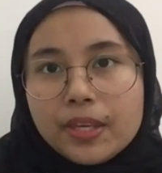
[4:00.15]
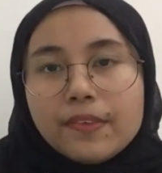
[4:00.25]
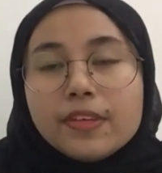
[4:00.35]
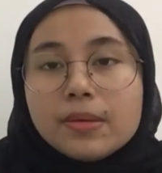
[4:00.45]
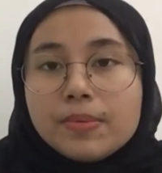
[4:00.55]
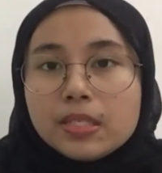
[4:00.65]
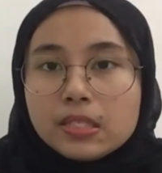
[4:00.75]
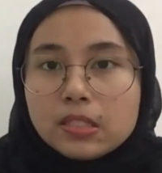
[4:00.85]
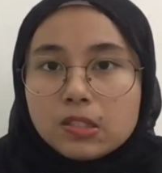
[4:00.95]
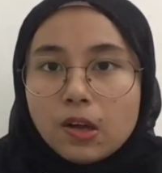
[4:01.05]
If the
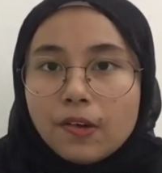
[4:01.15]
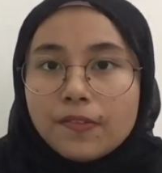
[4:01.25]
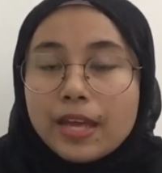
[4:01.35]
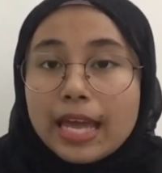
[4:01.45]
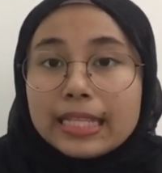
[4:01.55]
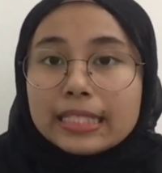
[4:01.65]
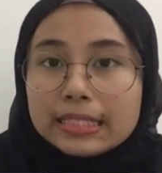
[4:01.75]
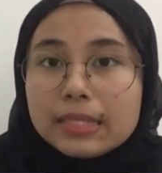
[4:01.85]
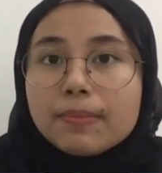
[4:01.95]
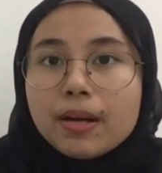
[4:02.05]
business of
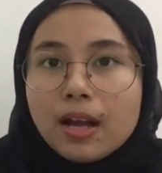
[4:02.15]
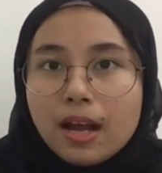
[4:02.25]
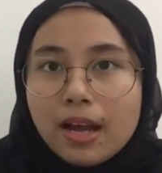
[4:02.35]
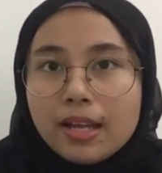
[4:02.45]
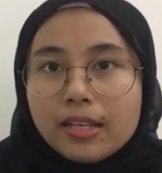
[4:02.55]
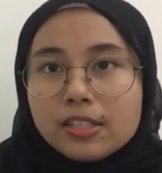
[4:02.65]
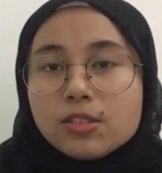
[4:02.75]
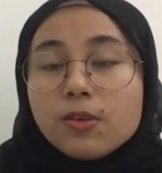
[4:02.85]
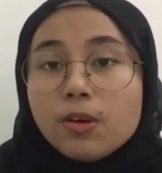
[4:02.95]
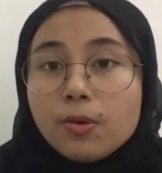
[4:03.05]
ATC Berhad is
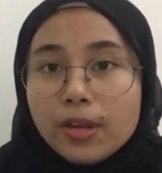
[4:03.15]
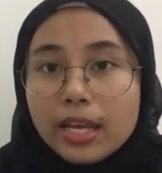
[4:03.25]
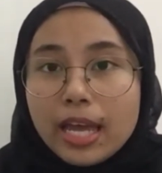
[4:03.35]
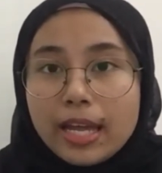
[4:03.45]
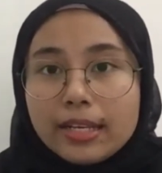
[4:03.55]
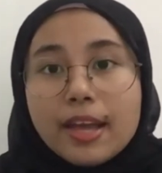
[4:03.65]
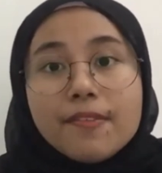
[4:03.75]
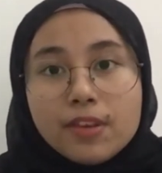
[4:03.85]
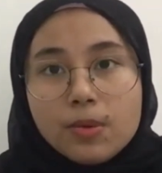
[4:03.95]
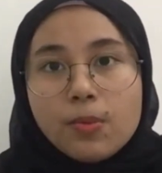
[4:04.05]
growing and
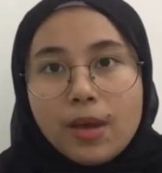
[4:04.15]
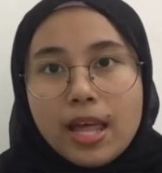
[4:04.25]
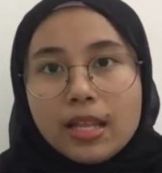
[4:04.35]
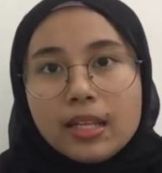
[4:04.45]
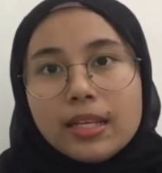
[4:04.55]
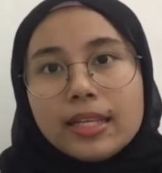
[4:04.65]
develop well,